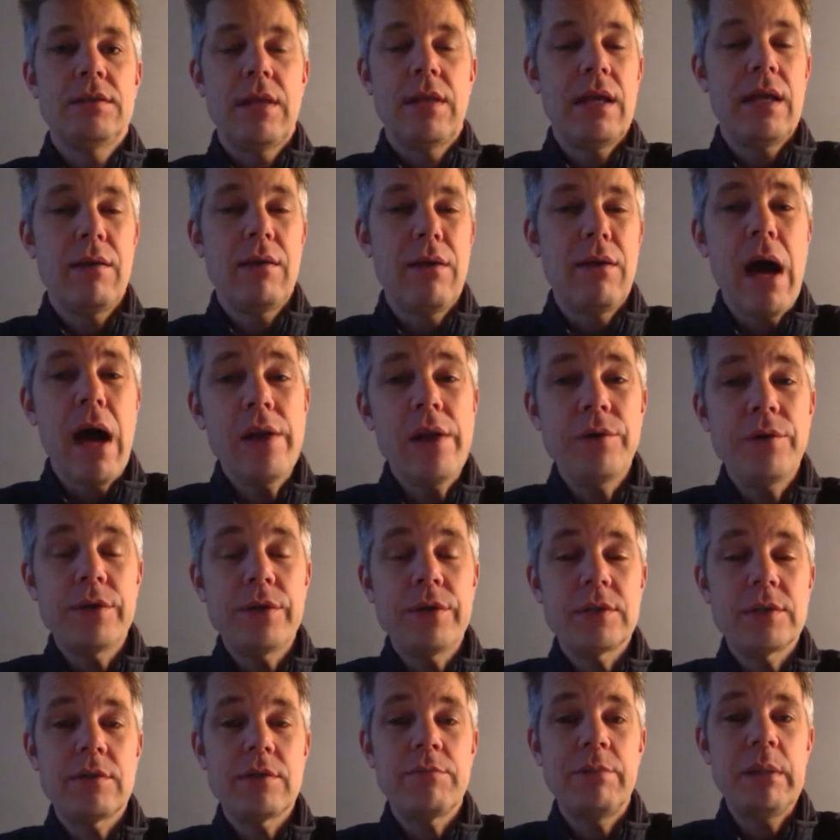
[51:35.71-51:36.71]
They are
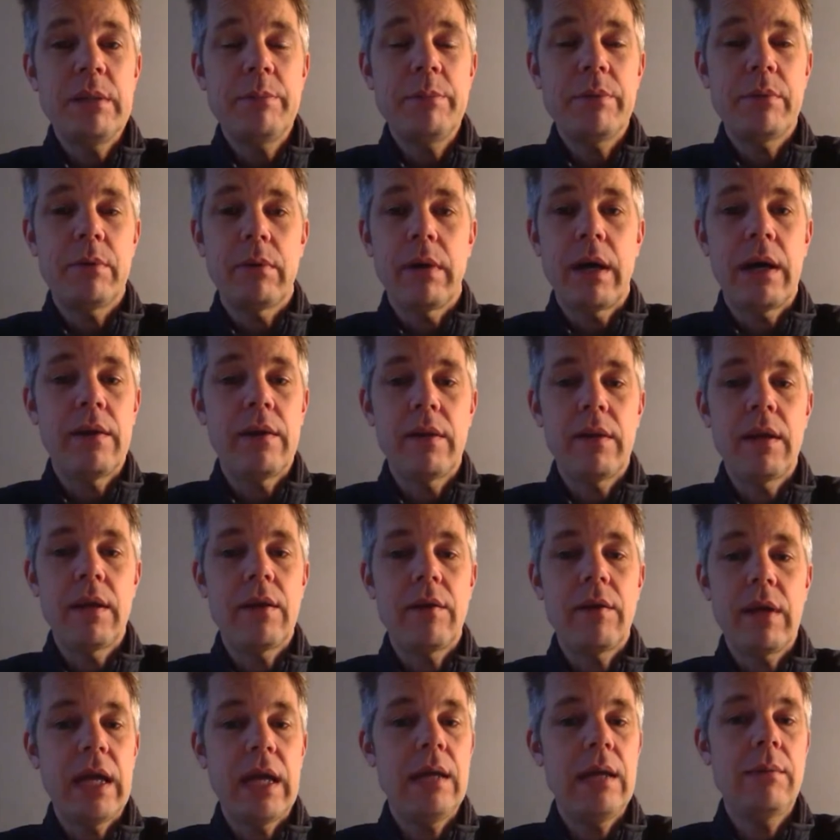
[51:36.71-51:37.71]
hundreds of people, and
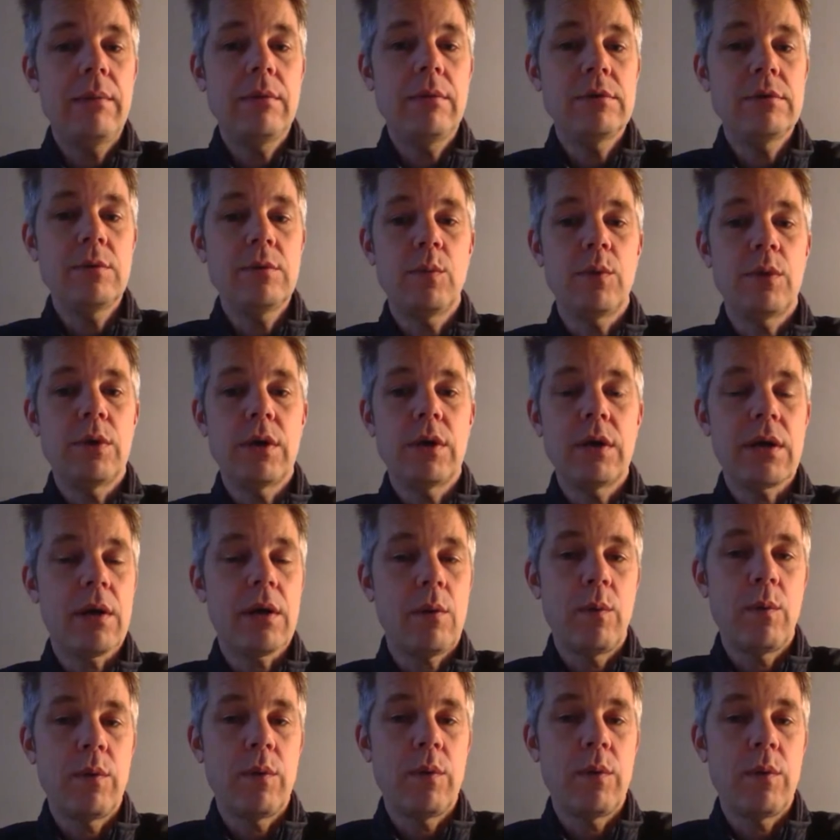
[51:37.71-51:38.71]
they are able to
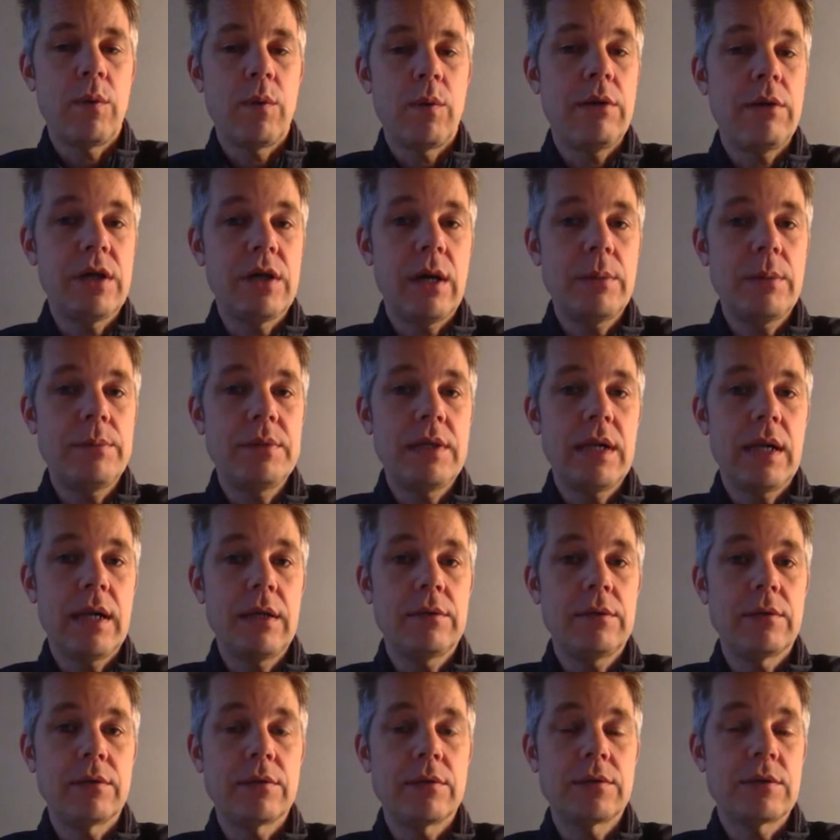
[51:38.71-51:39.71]
work without
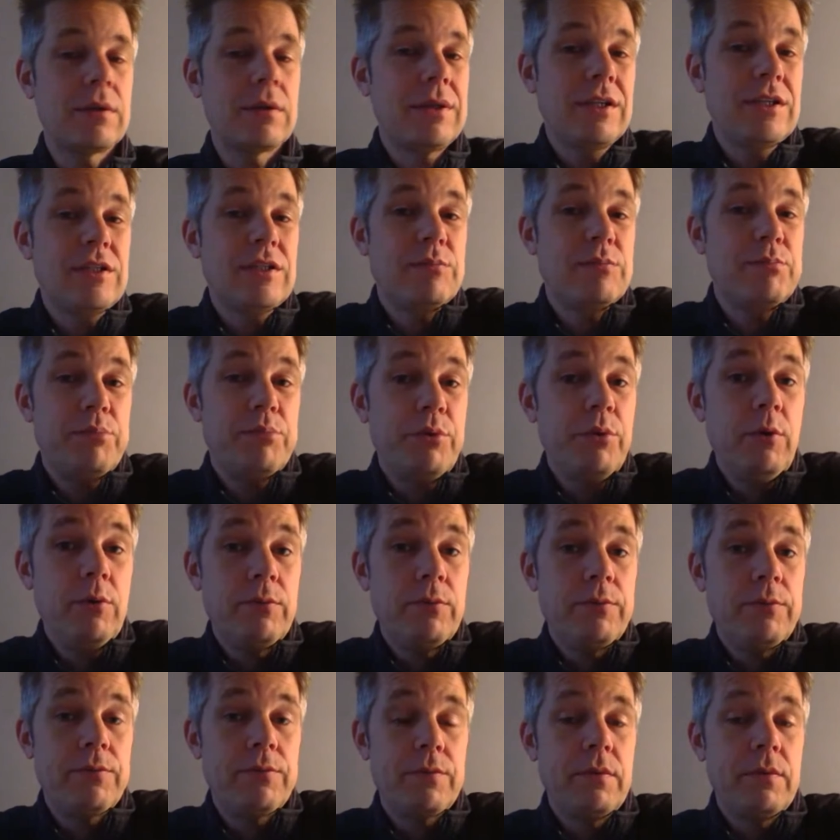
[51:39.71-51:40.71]
job titles. So that is
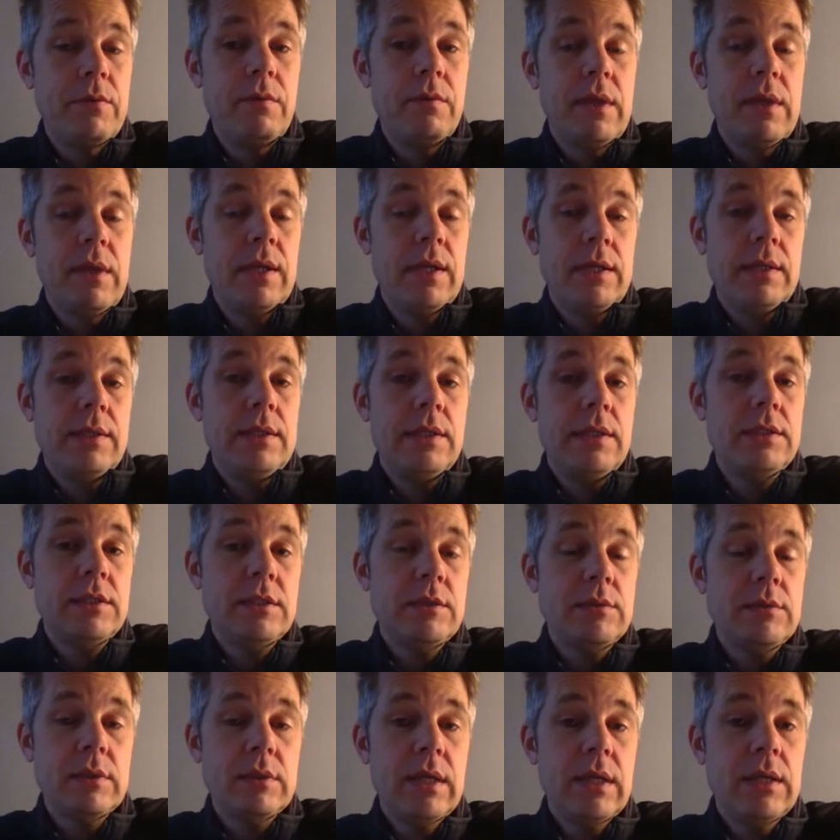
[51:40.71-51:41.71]
proof that
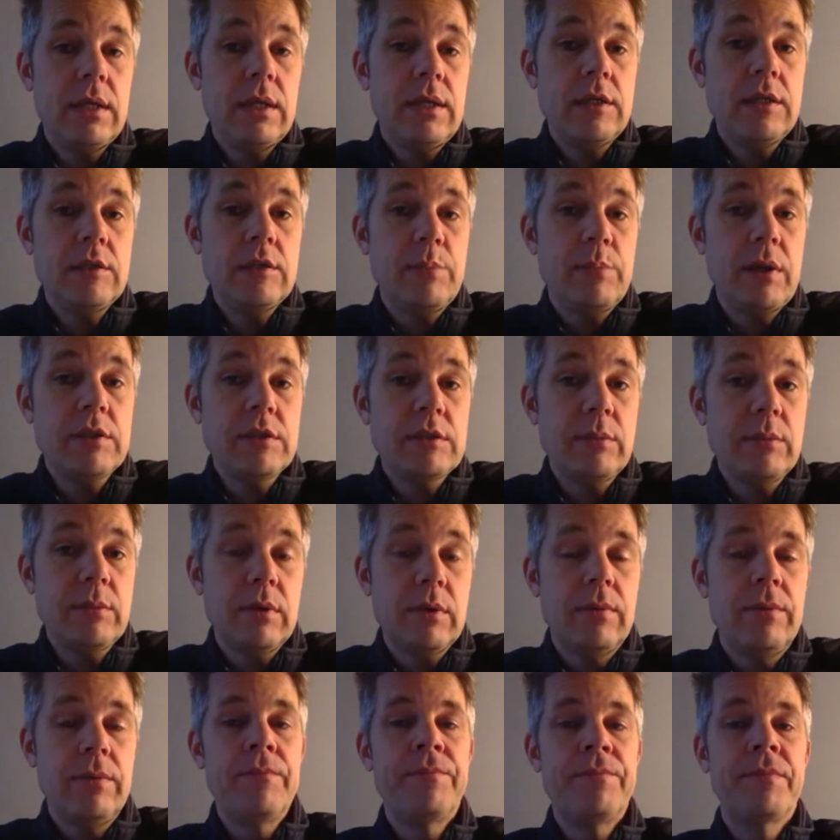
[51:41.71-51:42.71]
it is
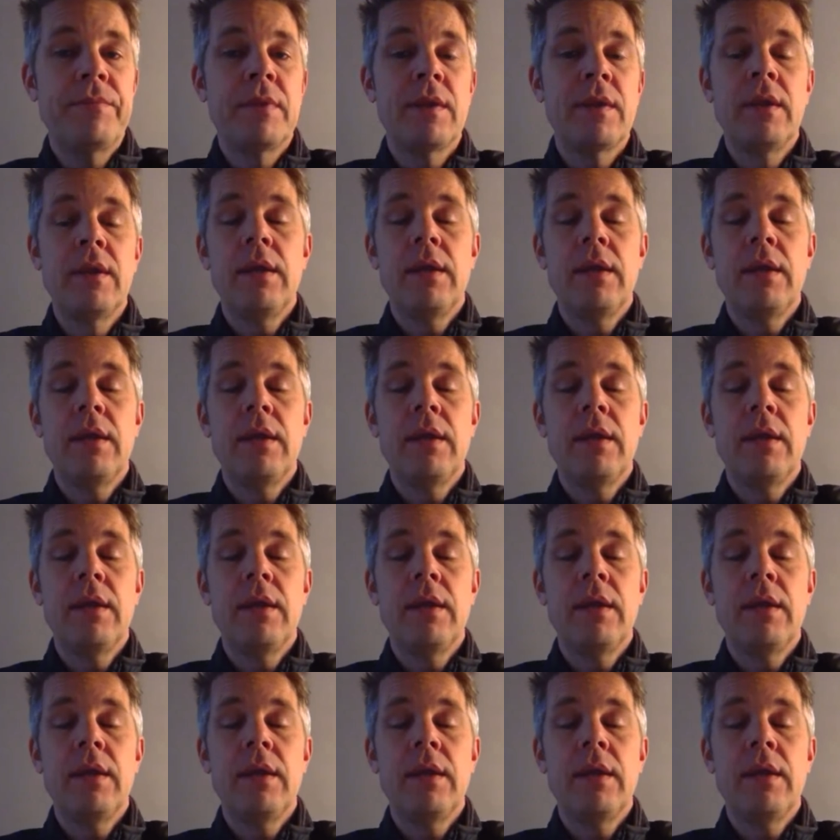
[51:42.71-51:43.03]
possible.